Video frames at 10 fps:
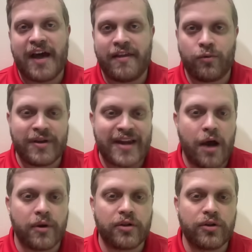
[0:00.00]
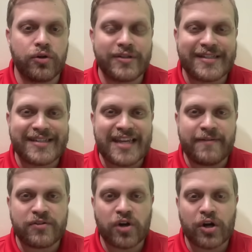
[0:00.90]
I think we can now include
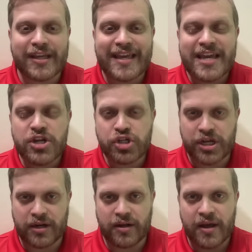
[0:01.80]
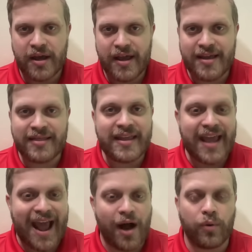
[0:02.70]
Steve Sarkisian in
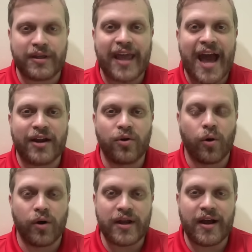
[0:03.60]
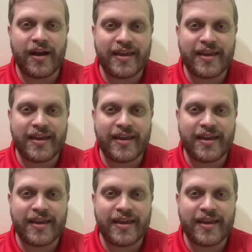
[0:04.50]
the out category.